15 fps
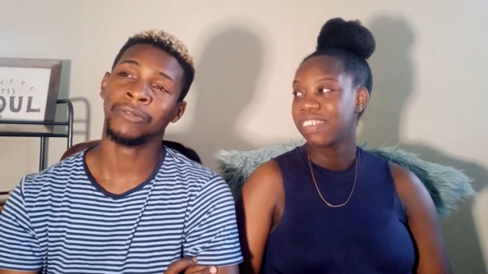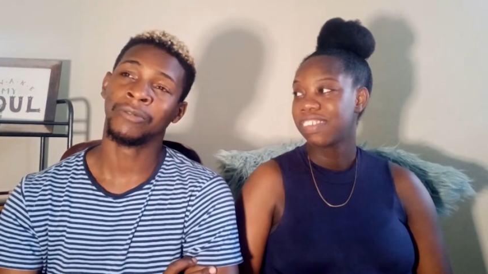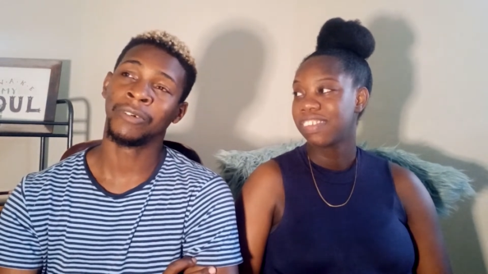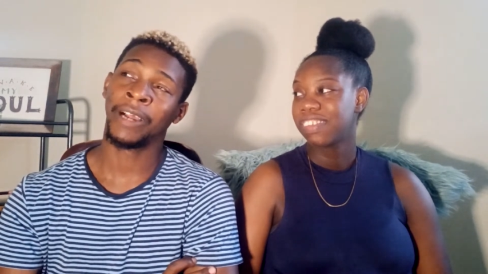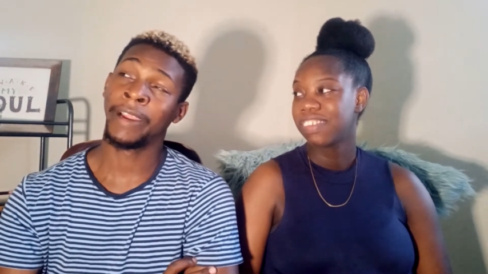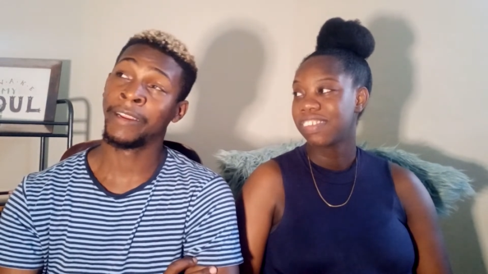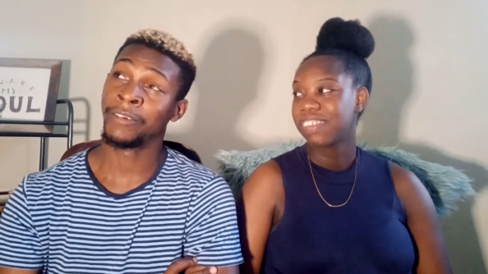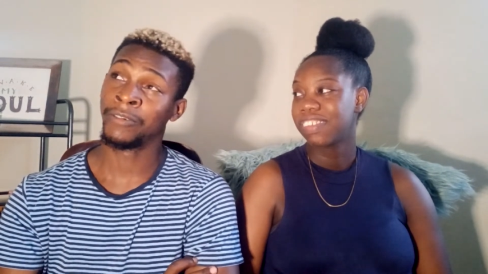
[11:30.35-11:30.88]
Speaker 1: I
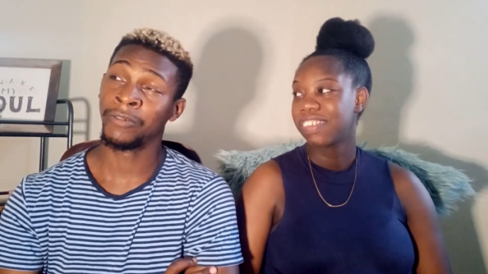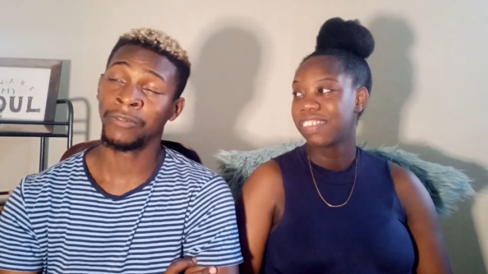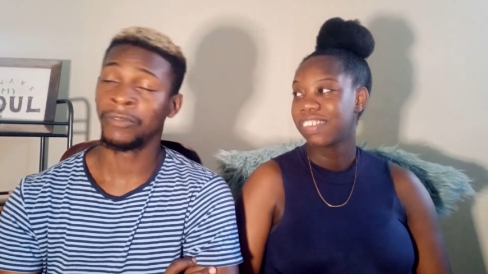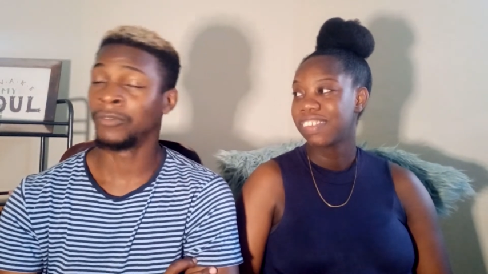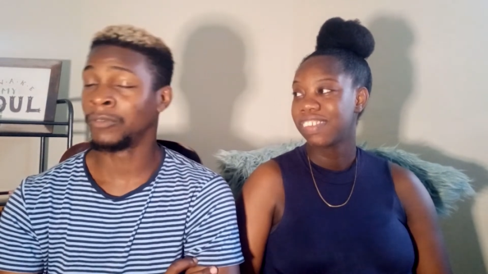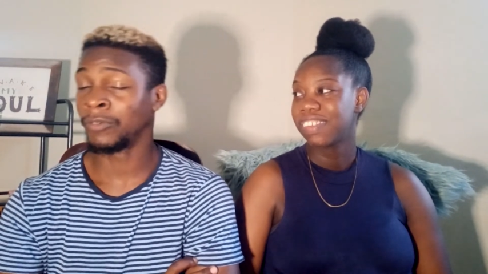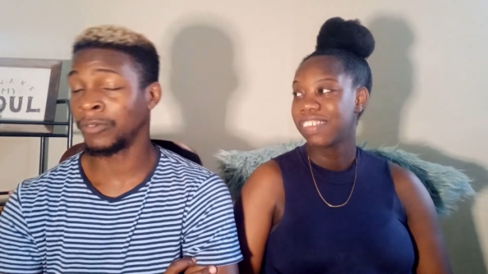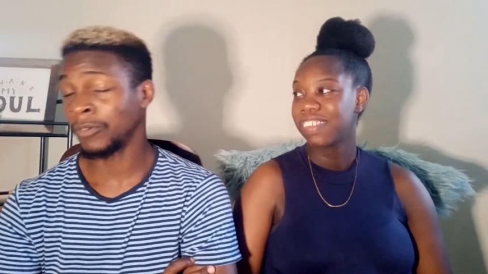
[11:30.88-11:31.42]
don't
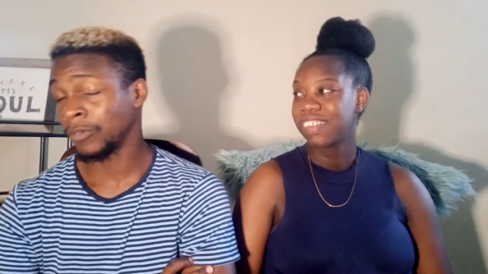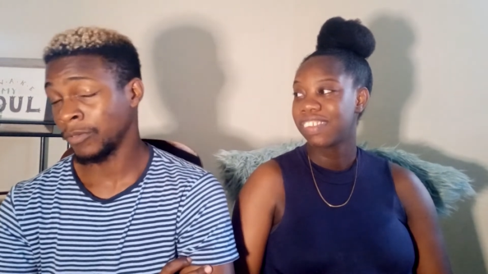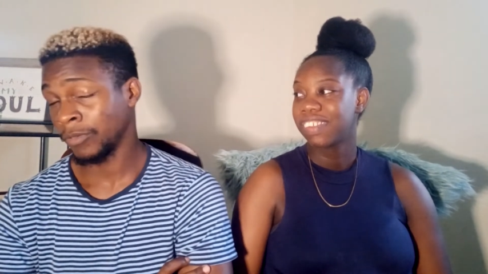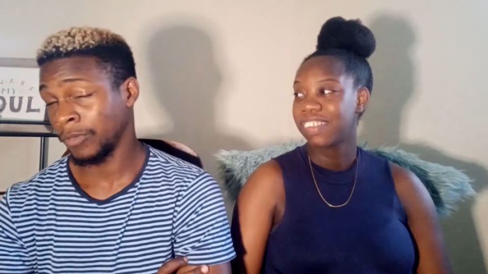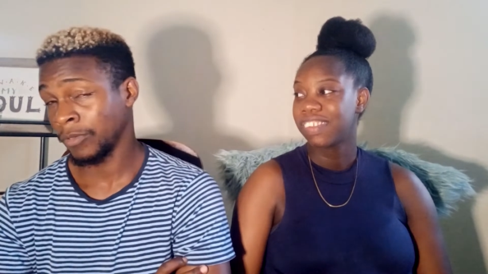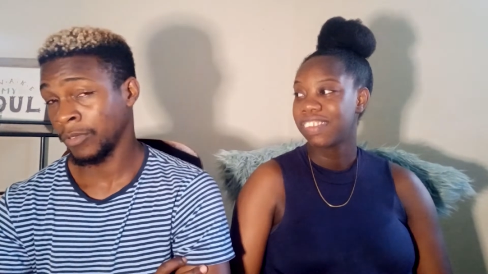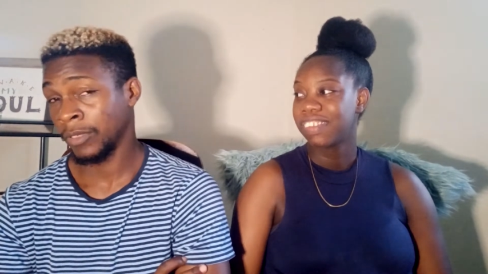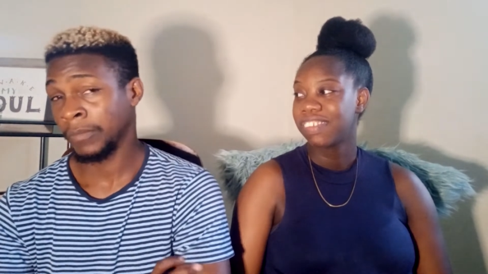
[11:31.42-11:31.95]
know,
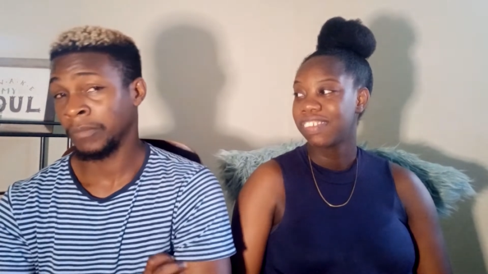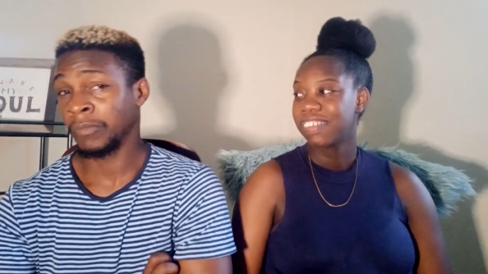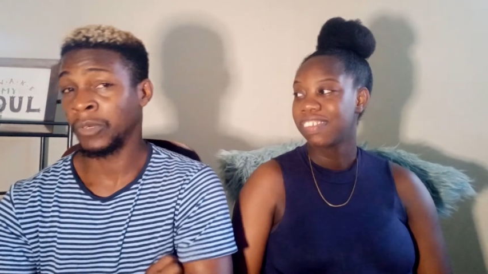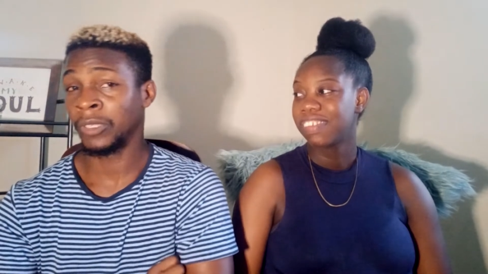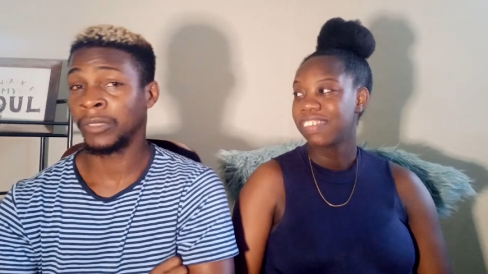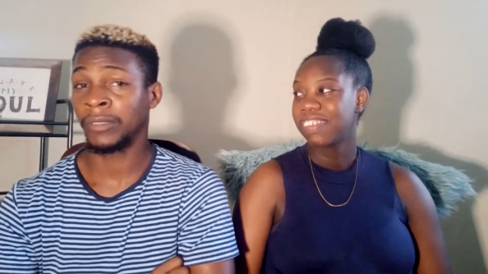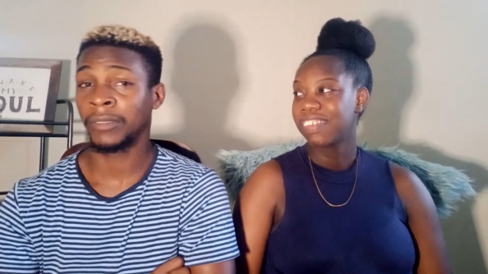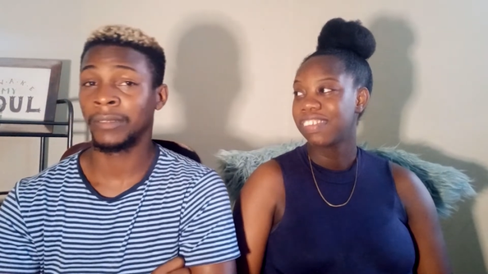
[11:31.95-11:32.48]
but
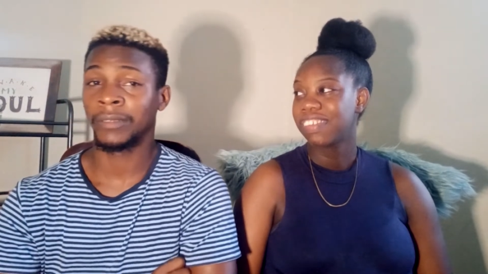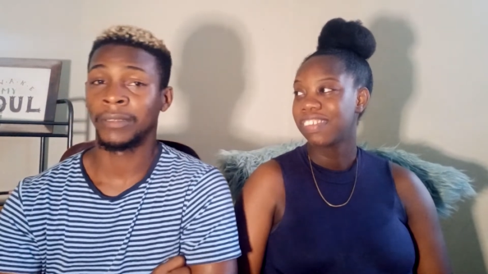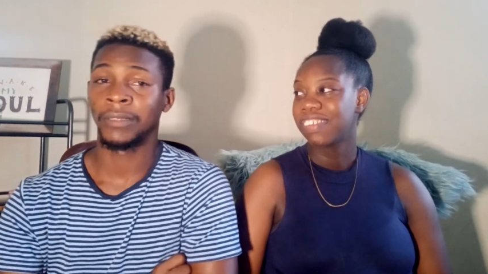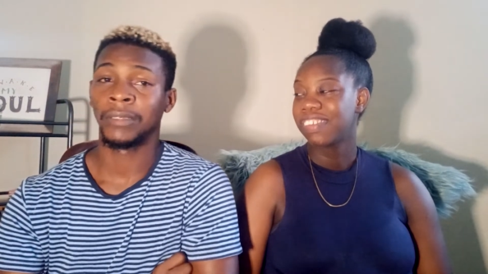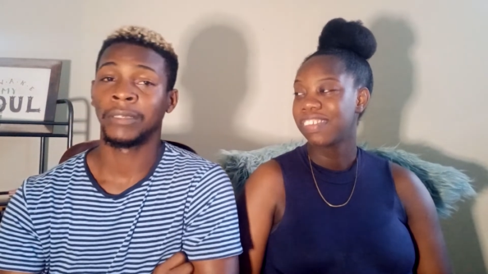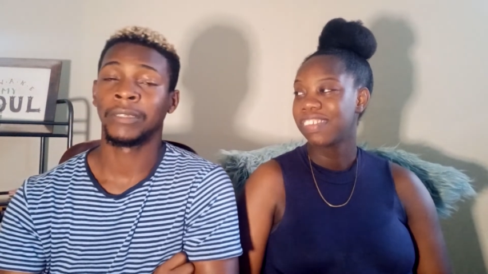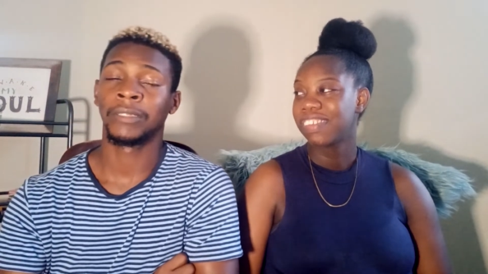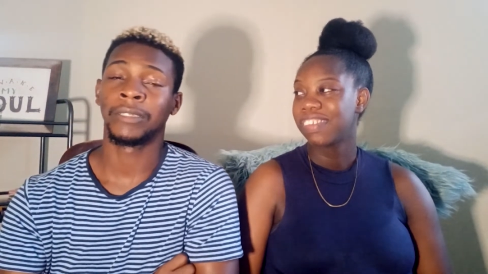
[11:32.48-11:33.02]

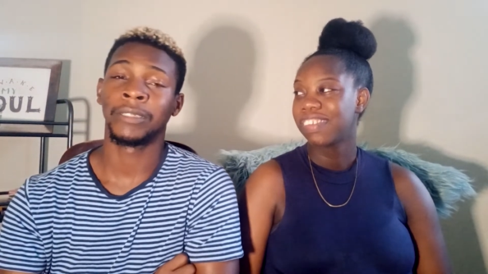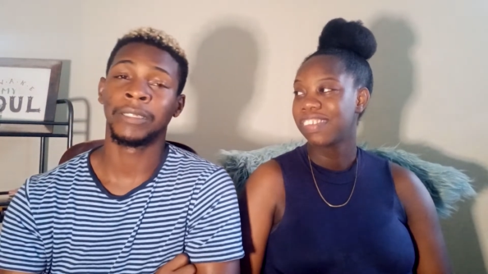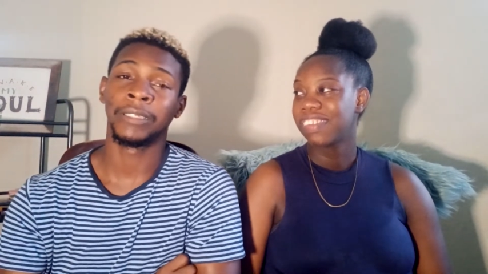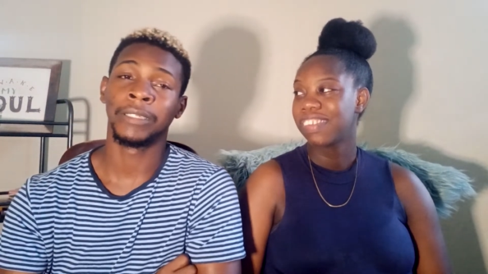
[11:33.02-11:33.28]
she